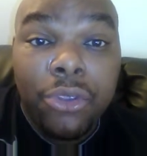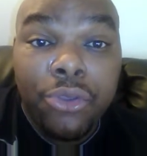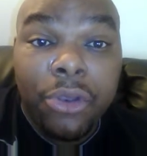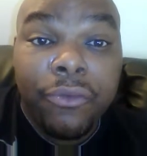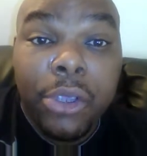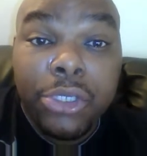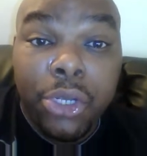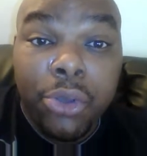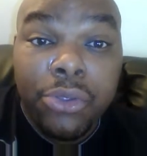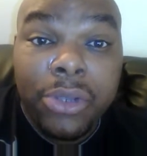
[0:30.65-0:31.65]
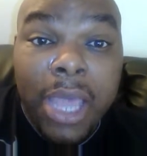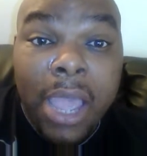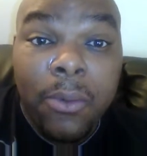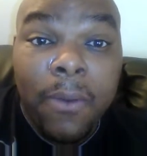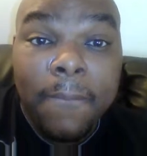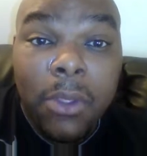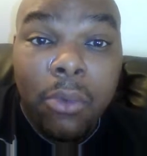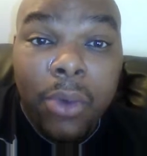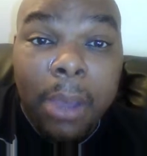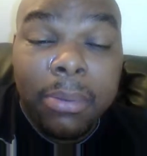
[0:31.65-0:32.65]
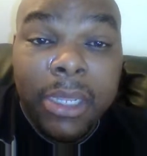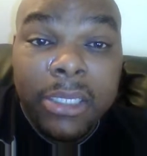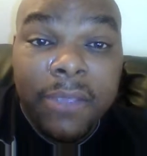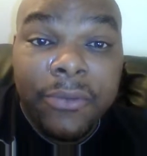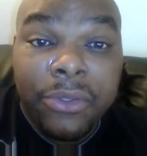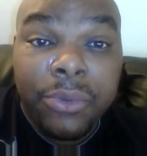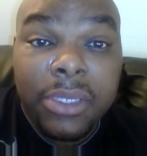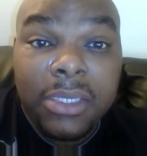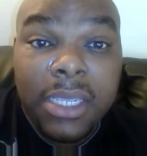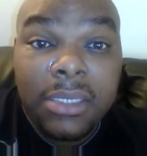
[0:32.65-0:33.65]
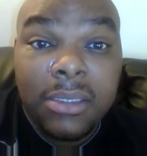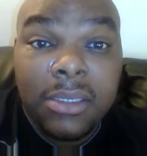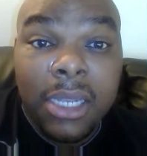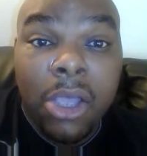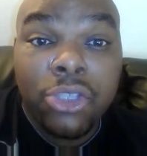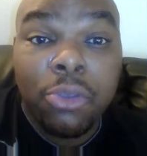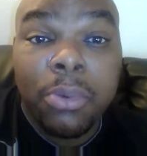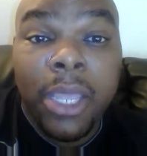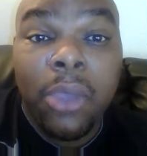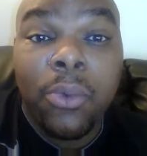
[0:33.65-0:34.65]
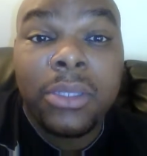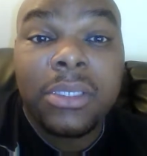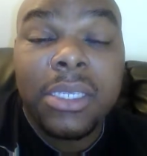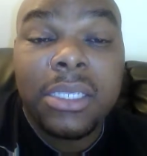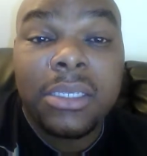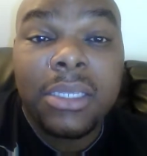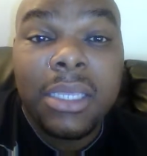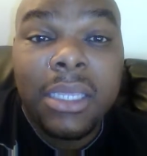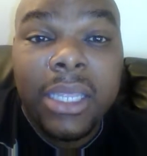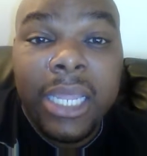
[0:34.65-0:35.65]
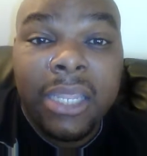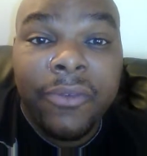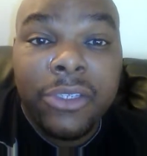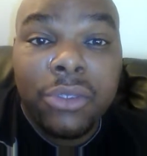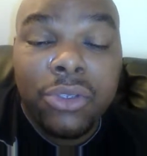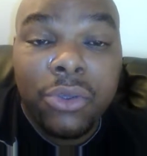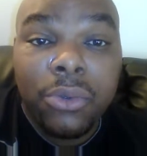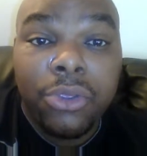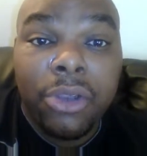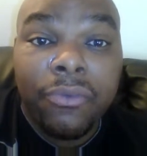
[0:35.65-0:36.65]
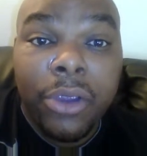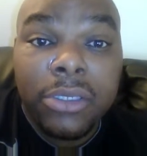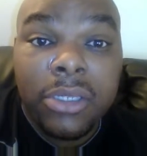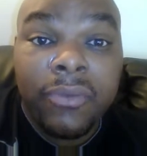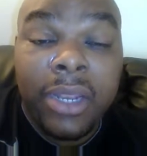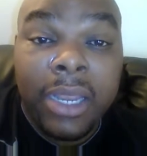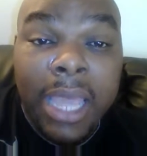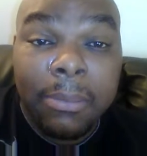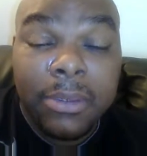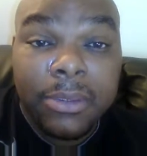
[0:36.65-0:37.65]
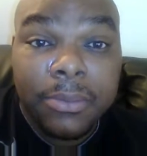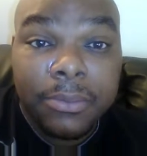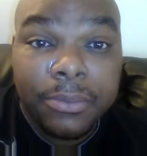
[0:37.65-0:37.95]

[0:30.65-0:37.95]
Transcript: University of Northern Iowa, where I played there for 3 seasons, and I also played 1 season at Division II, University of Indianapolis.